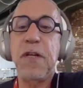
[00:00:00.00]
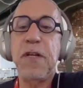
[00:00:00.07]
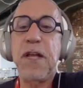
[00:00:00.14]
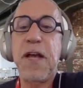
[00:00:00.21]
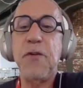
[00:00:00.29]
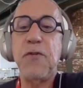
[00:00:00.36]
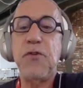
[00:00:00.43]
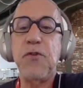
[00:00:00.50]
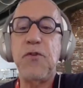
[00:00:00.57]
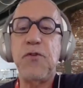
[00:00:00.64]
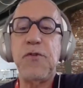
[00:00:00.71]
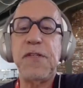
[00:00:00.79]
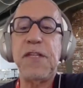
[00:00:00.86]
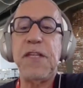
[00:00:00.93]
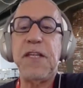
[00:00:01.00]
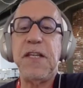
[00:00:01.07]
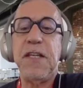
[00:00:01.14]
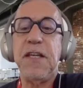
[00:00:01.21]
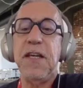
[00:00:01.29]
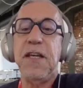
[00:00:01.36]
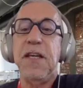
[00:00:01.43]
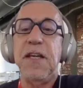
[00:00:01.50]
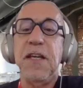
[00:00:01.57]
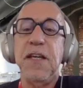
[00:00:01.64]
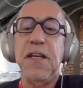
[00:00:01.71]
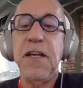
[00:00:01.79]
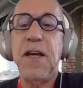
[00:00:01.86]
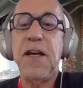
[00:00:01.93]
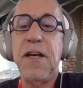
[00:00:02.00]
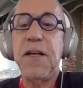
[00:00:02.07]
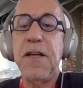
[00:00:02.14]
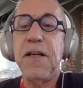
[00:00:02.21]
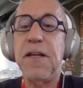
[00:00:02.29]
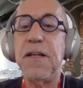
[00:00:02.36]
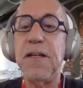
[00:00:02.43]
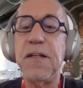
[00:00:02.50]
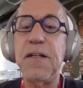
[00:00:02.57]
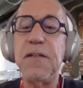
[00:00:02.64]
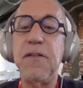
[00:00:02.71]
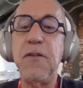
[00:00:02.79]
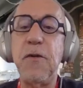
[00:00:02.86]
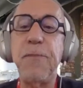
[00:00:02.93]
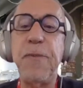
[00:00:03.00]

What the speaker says: How do you see your